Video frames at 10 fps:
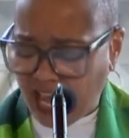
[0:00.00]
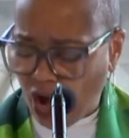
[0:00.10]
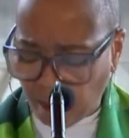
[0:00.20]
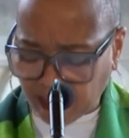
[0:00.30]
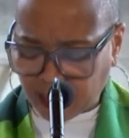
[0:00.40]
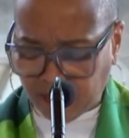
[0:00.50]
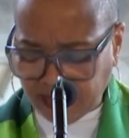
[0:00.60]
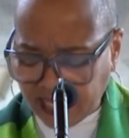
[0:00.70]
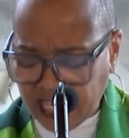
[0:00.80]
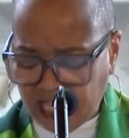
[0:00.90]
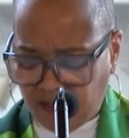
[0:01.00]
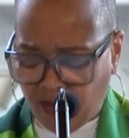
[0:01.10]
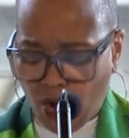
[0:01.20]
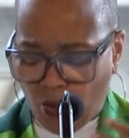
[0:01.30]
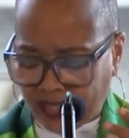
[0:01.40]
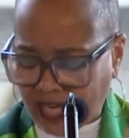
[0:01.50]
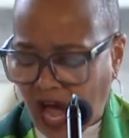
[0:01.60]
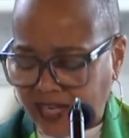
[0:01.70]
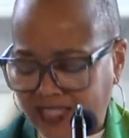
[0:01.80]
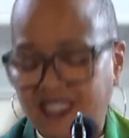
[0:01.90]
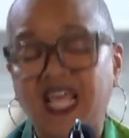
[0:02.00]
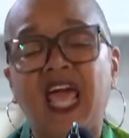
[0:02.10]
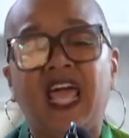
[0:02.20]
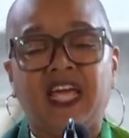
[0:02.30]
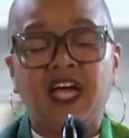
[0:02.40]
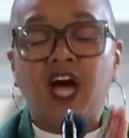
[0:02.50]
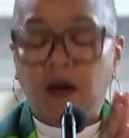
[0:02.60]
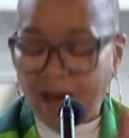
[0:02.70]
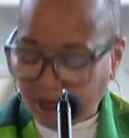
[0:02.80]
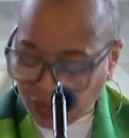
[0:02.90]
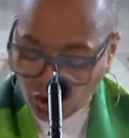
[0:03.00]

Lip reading: help us believe what God is saying about the